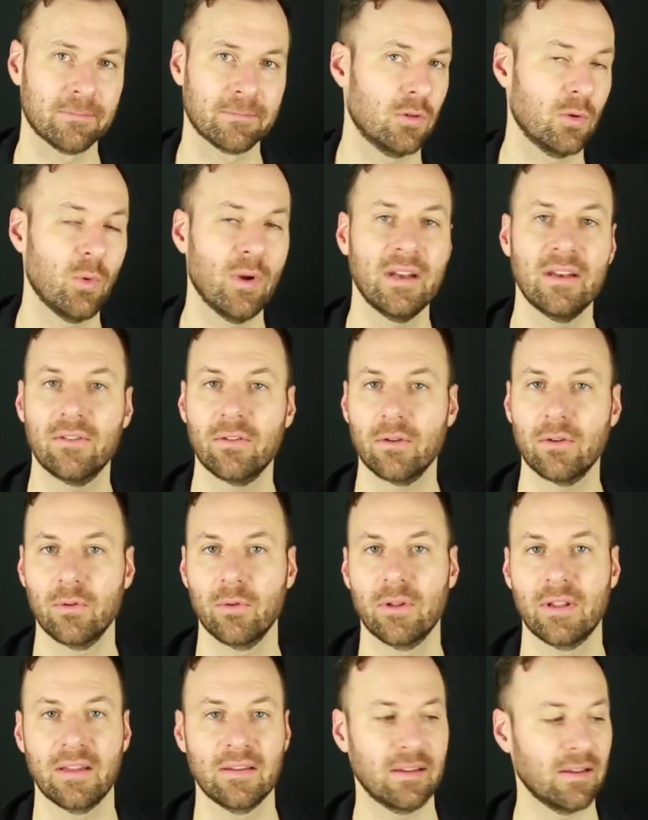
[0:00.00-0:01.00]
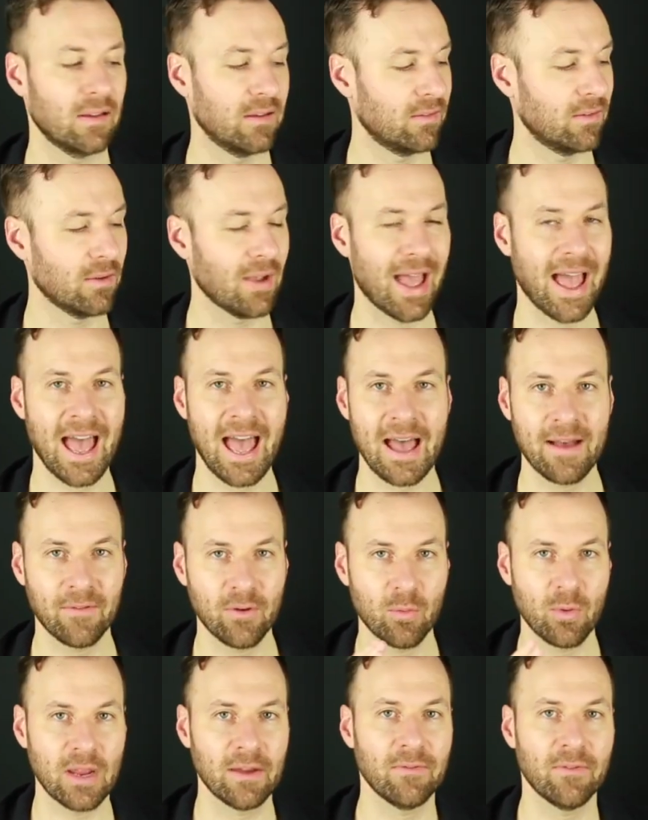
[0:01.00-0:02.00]
The way to start doing this is to have
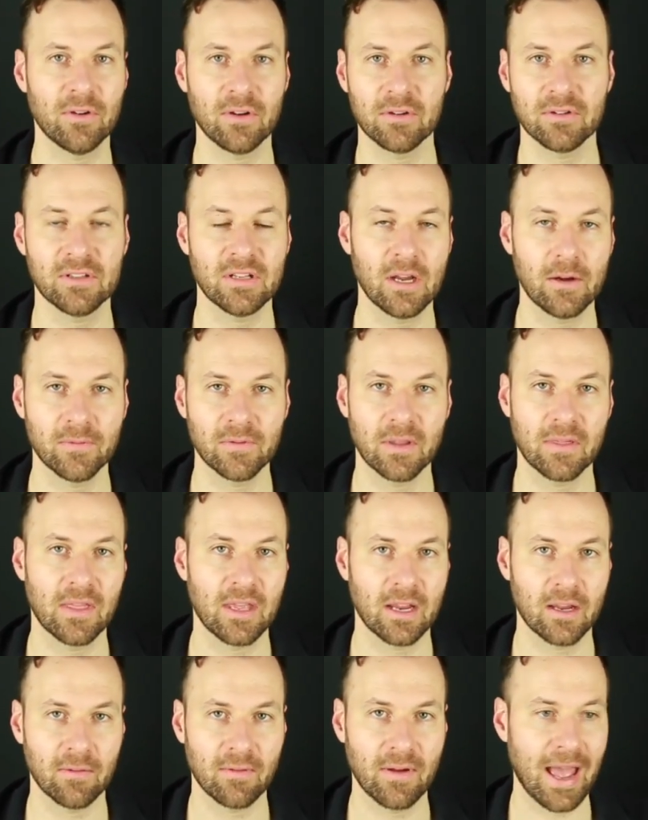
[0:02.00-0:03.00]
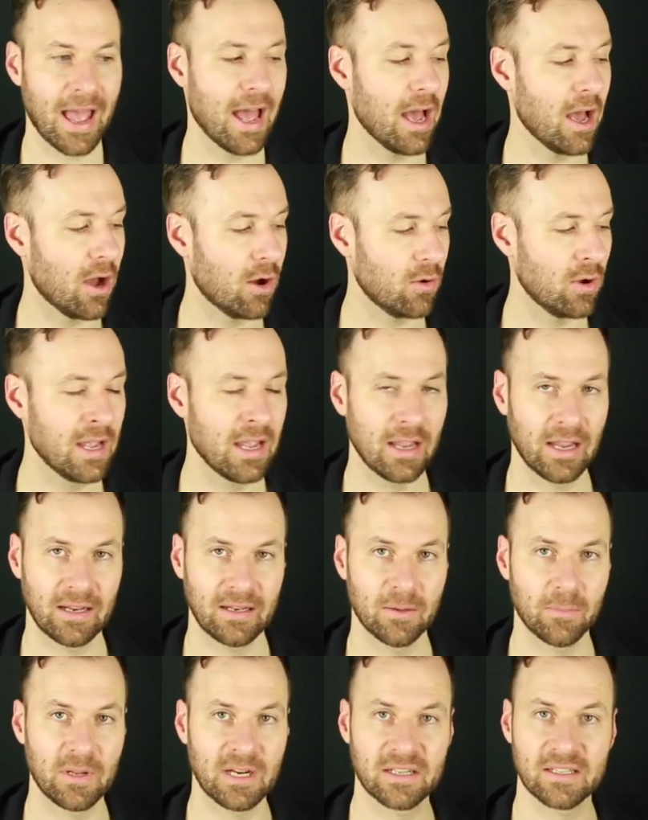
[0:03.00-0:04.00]
a way for yourself to think of how a
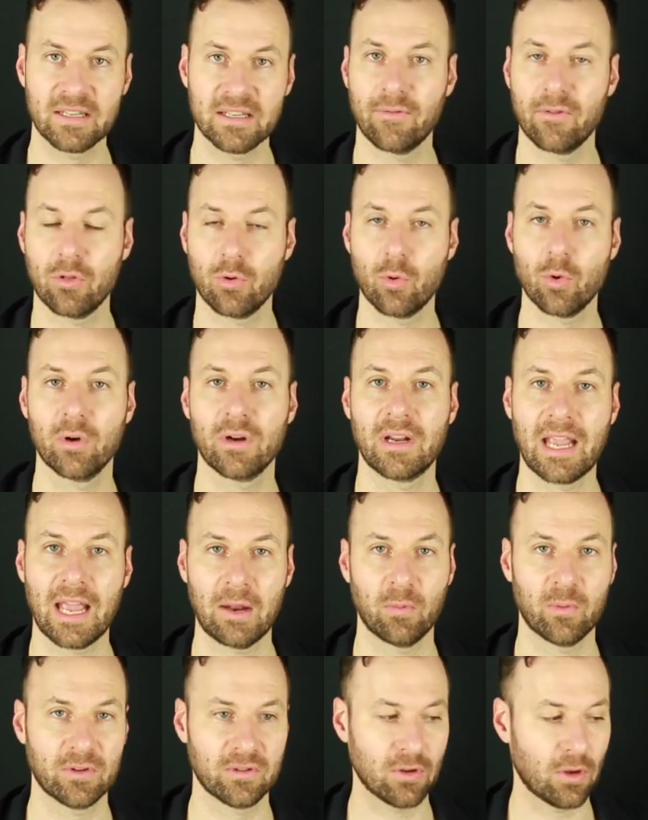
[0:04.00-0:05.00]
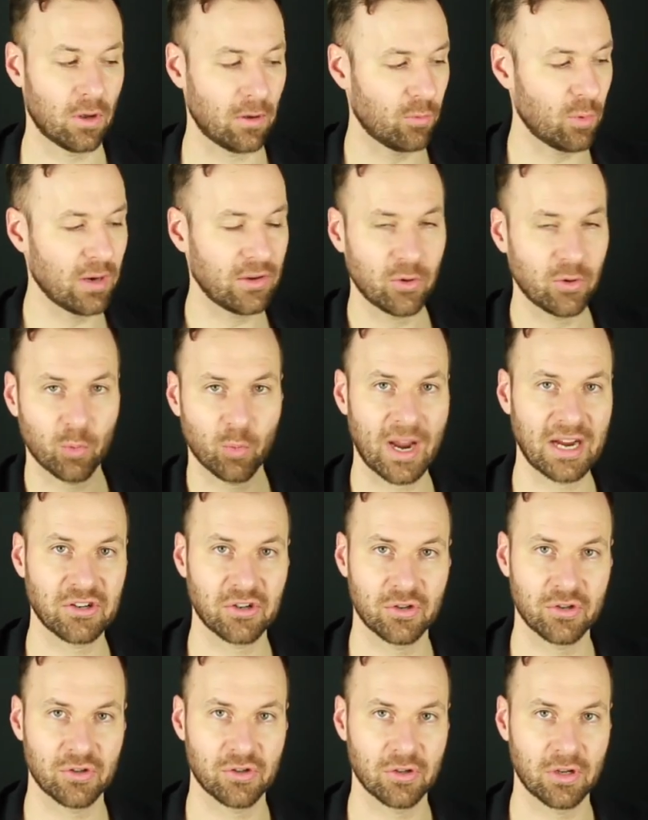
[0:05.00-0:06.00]
diminished seventh chord can resolve. What
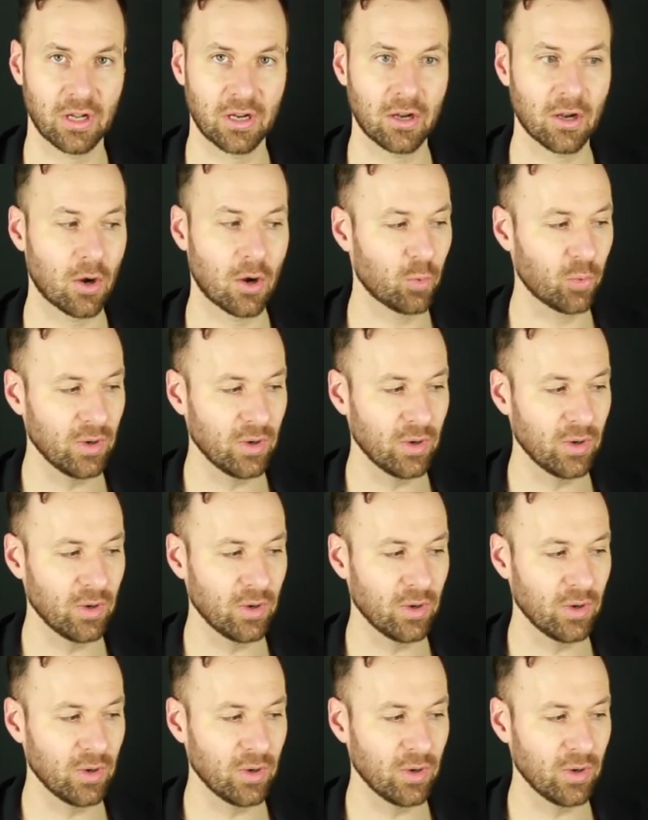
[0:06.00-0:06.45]
direction should it go?